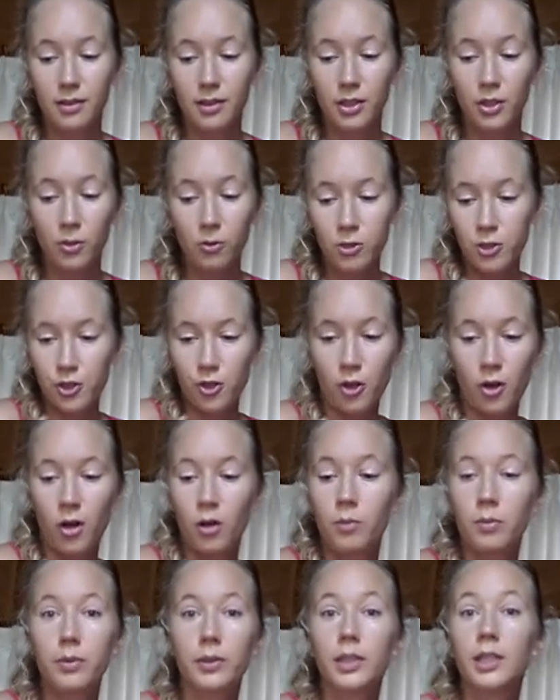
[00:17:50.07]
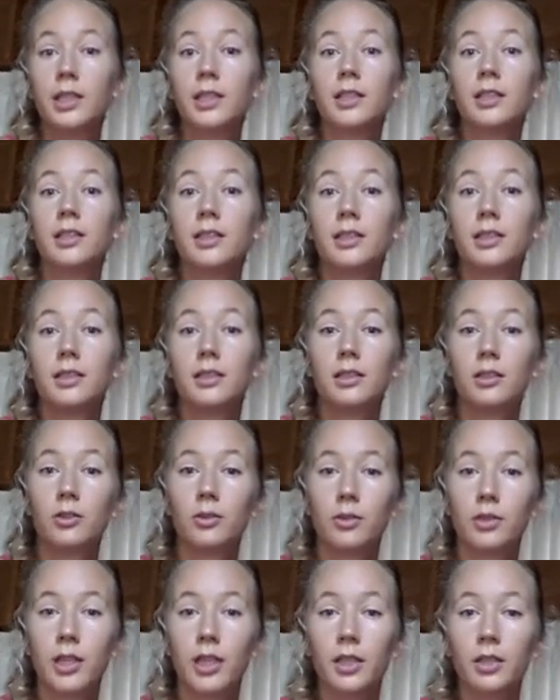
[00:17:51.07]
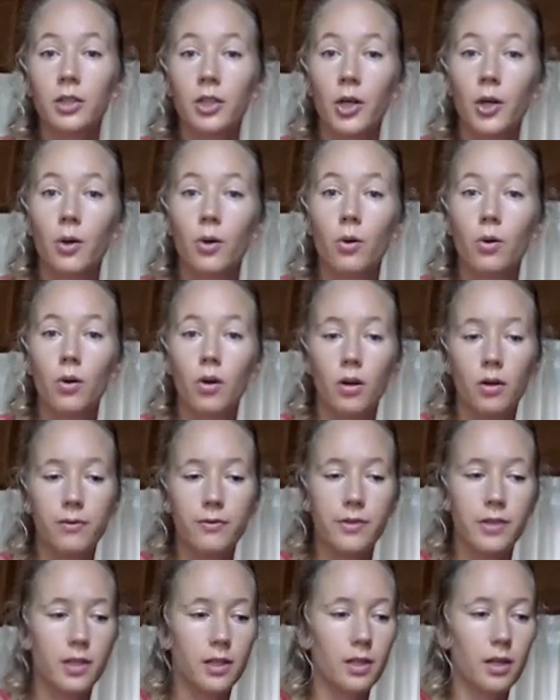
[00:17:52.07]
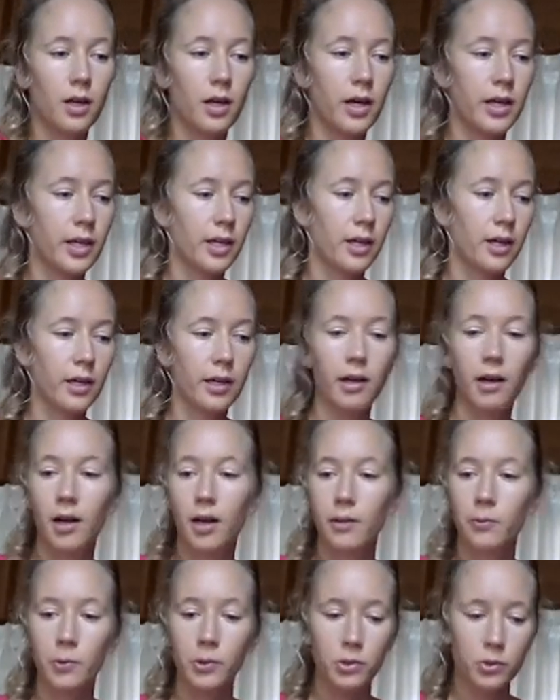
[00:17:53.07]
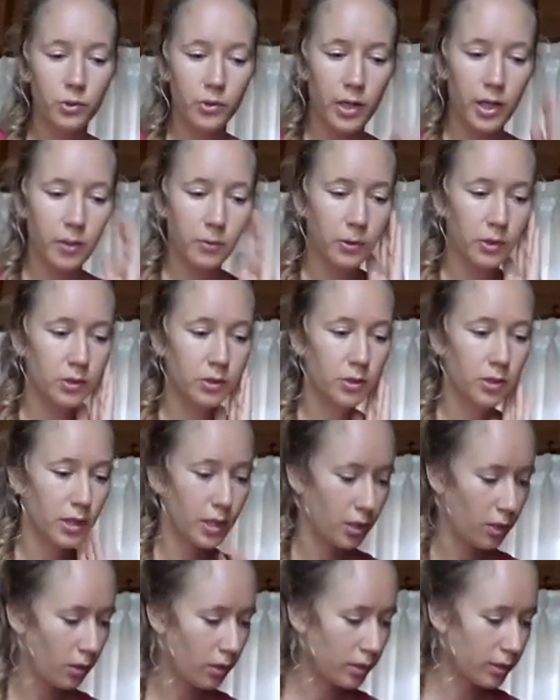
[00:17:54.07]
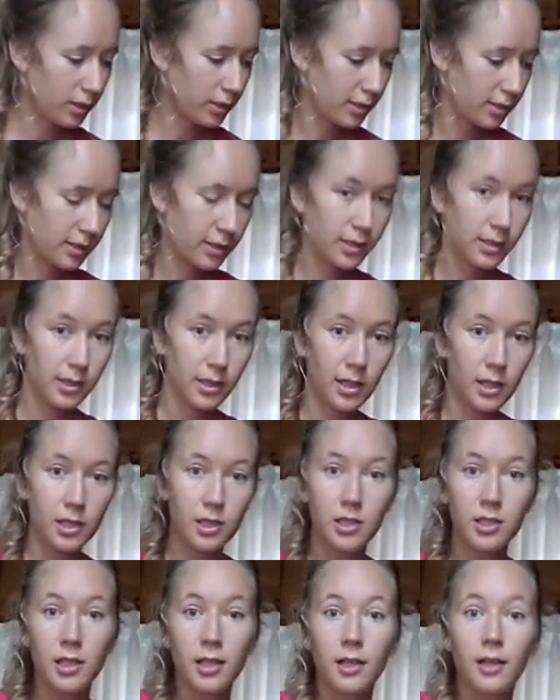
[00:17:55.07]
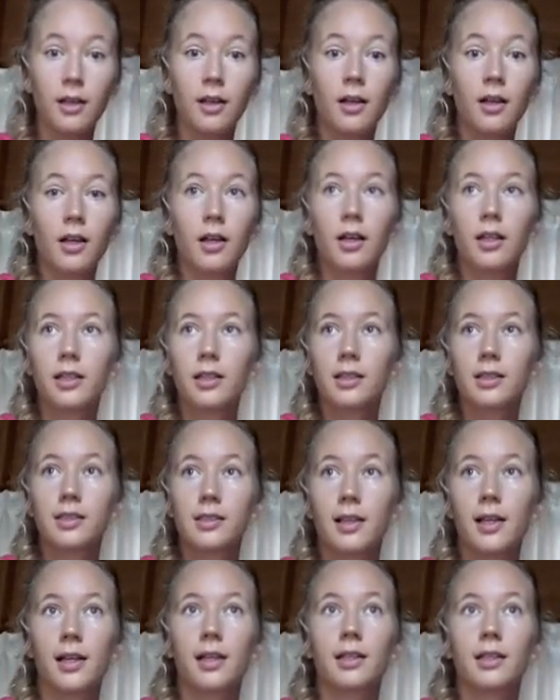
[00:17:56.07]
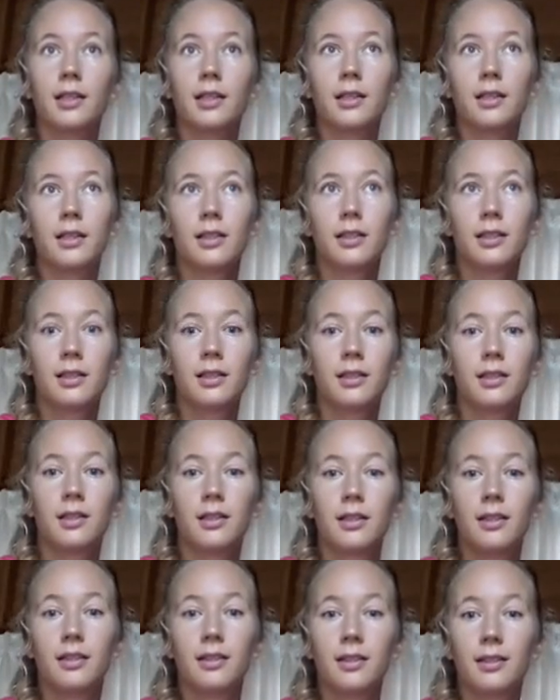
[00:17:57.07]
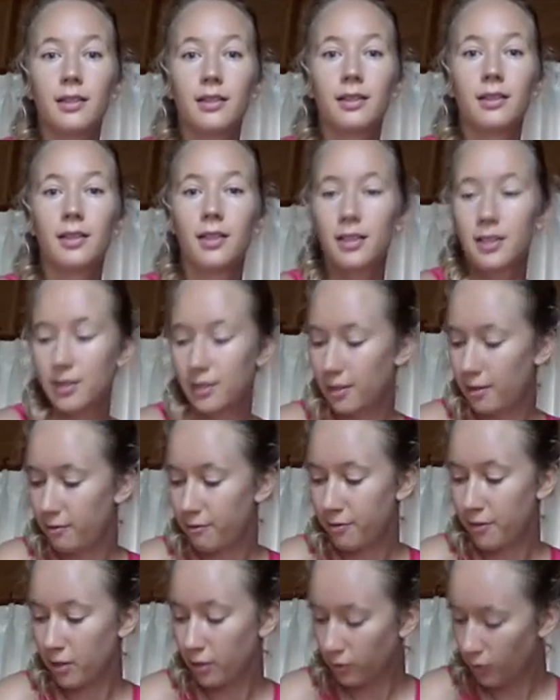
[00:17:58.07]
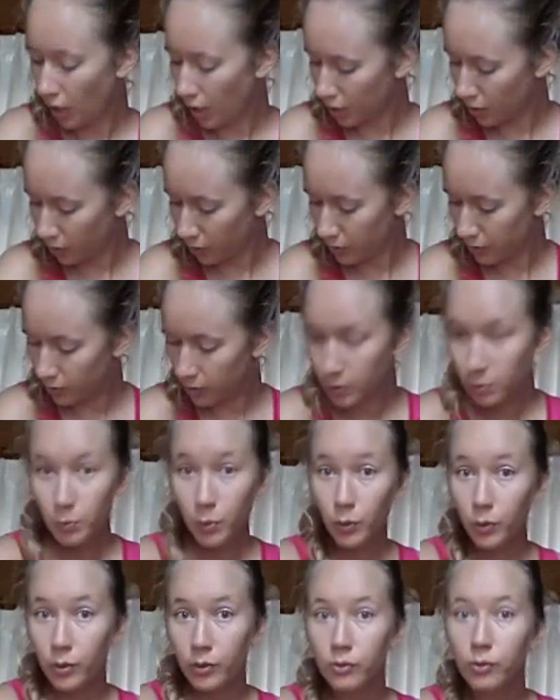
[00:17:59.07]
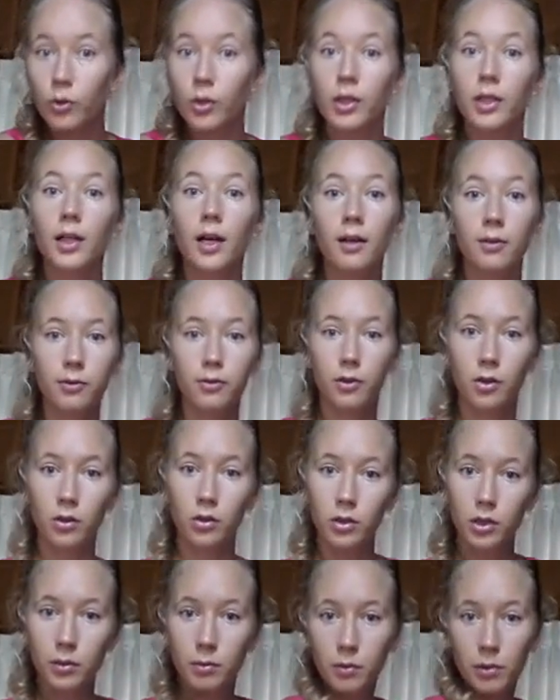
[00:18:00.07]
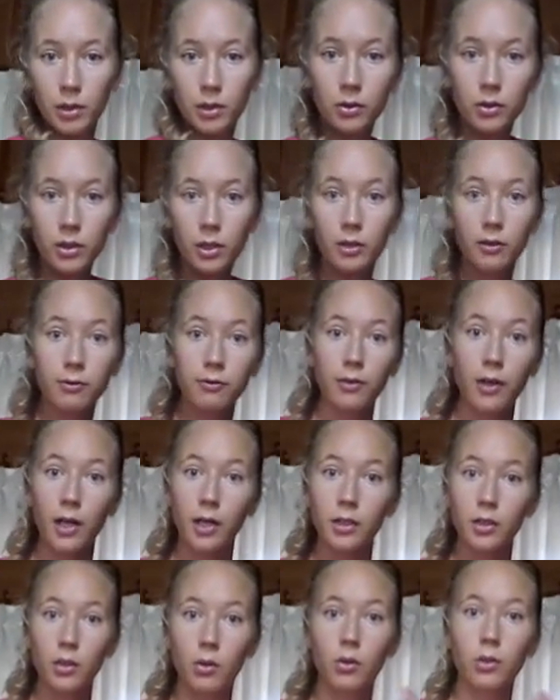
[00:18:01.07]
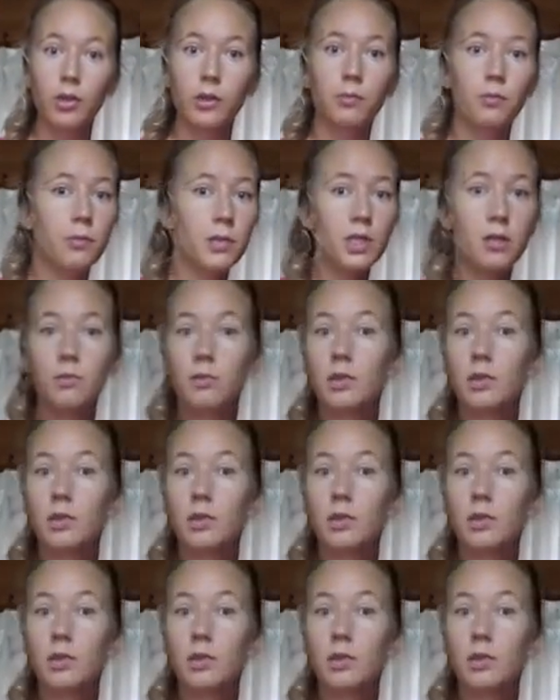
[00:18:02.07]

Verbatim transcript: your job is to let go of the I, I, I, what do I want today? Oh, does this itch? Does that does that feel right? Oh, is this beautiful enough? Or oh, am I looking fine? Or oh, me,